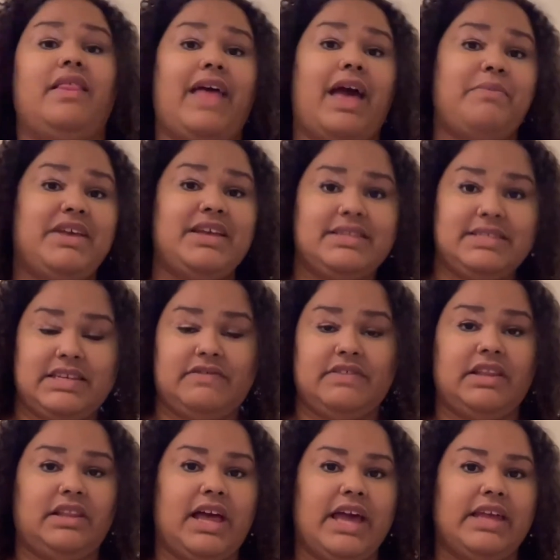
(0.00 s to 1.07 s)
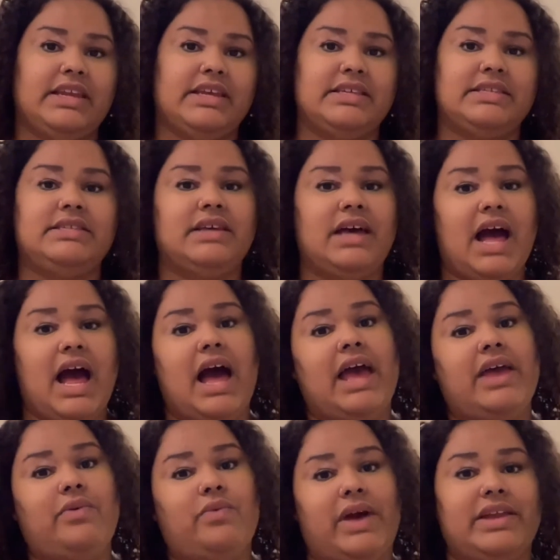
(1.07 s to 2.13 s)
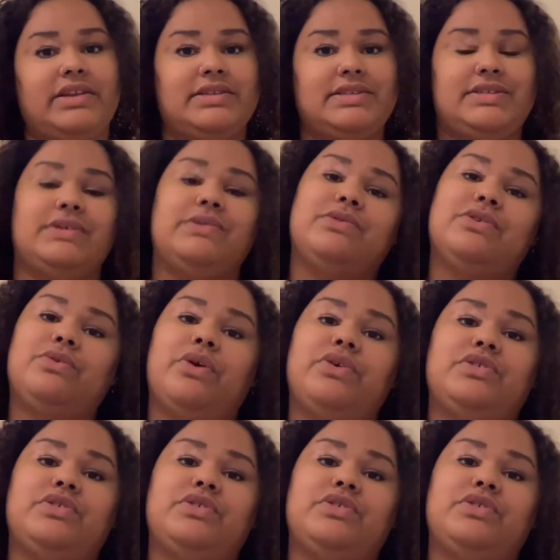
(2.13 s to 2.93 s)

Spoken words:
That means if the line is, I went to the grocery